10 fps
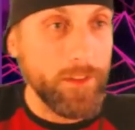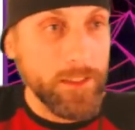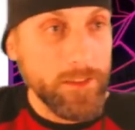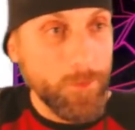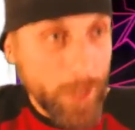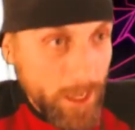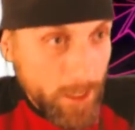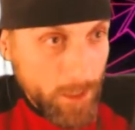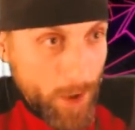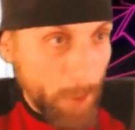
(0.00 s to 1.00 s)
that's what kind
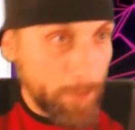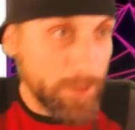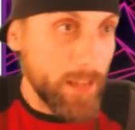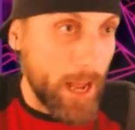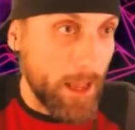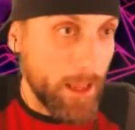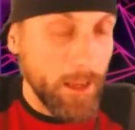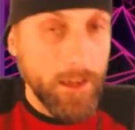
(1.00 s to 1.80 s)
of crab is that?